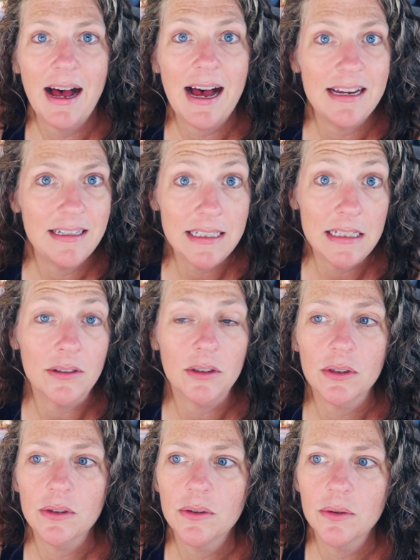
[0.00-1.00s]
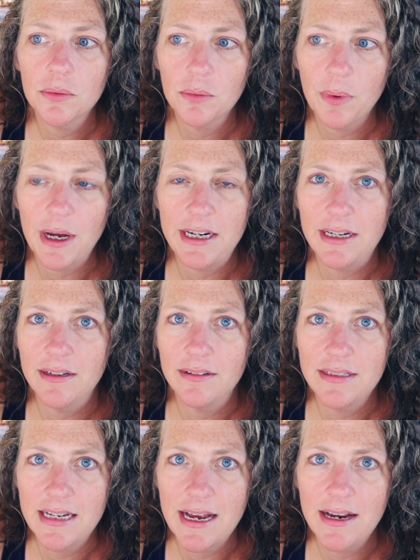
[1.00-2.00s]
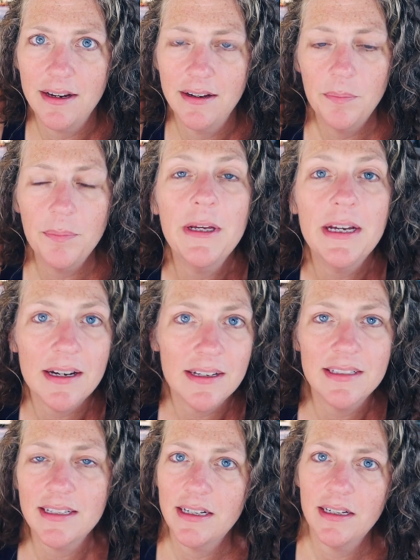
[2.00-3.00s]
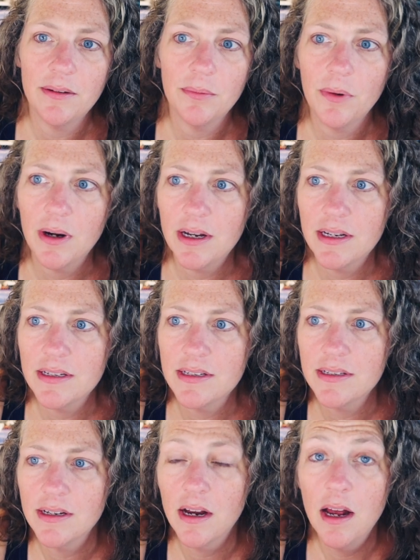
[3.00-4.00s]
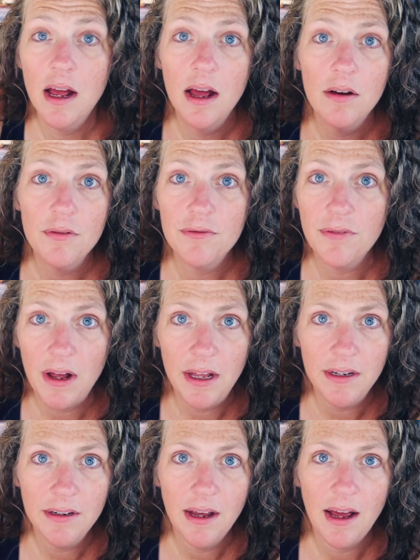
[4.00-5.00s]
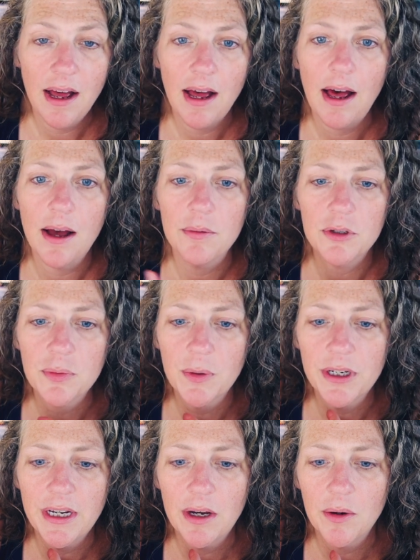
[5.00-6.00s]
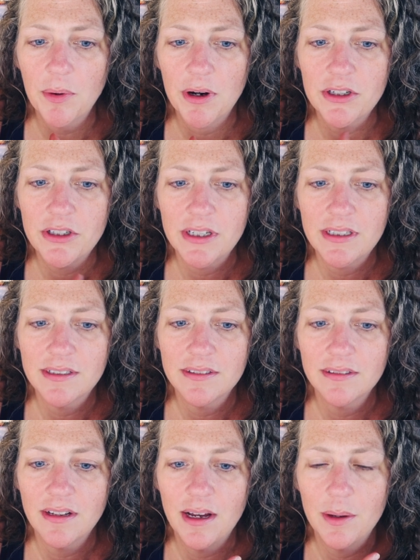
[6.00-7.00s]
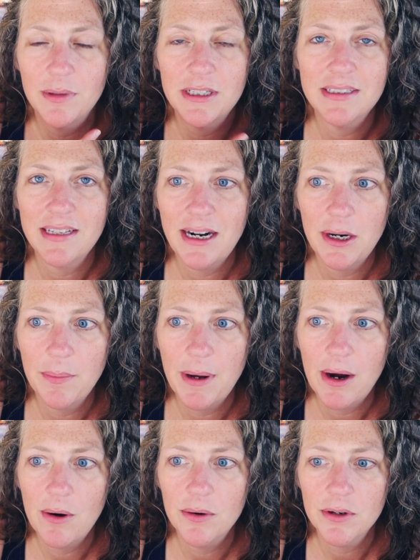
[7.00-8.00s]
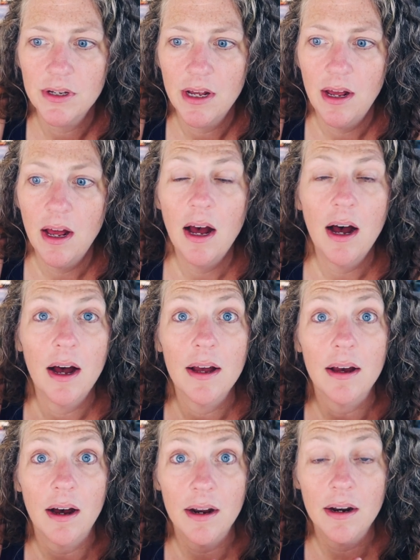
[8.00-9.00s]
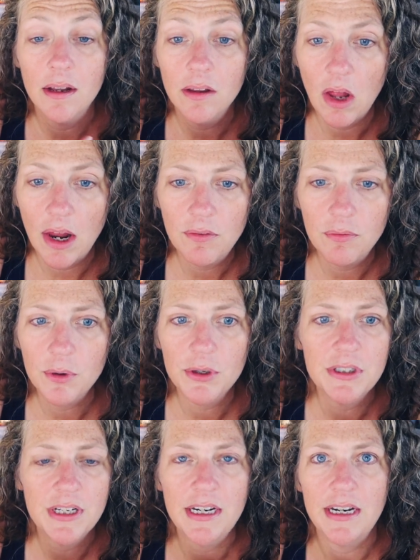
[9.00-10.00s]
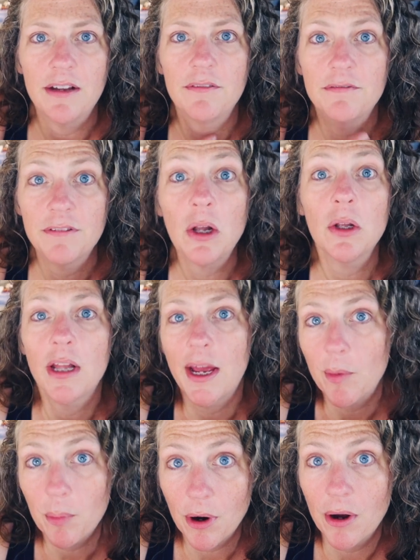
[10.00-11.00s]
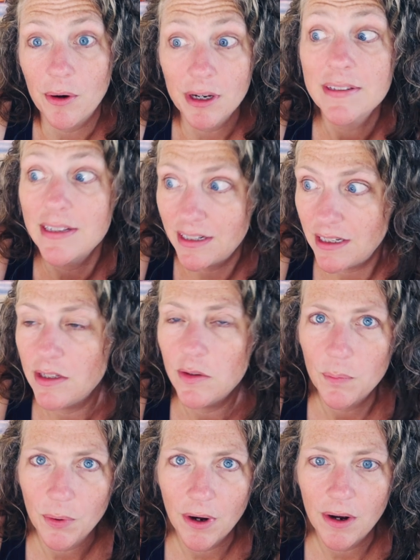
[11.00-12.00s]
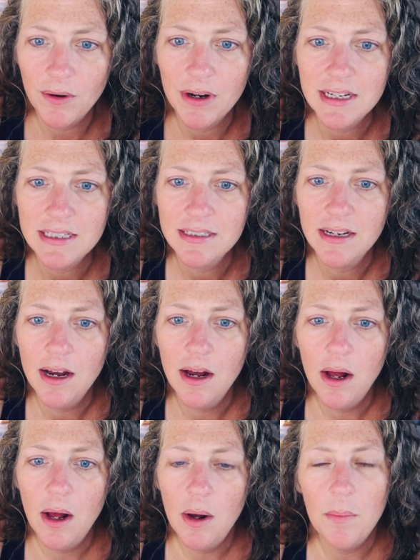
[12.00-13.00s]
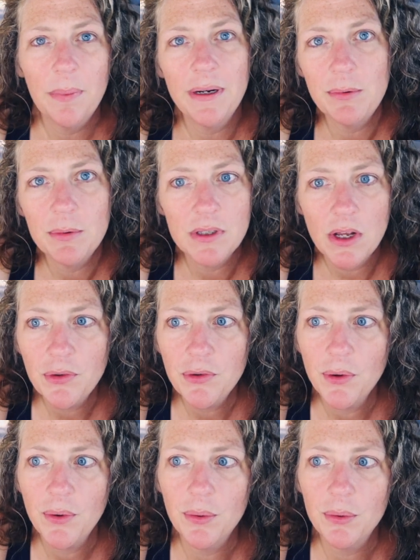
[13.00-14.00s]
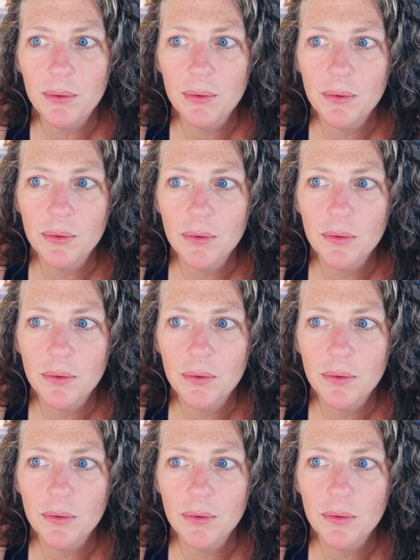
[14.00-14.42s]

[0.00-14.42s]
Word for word: ideal writing day because it was fun. I was working on a project I'm excited about. I got a lot of words in and it felt like progress. It is progress, but it was also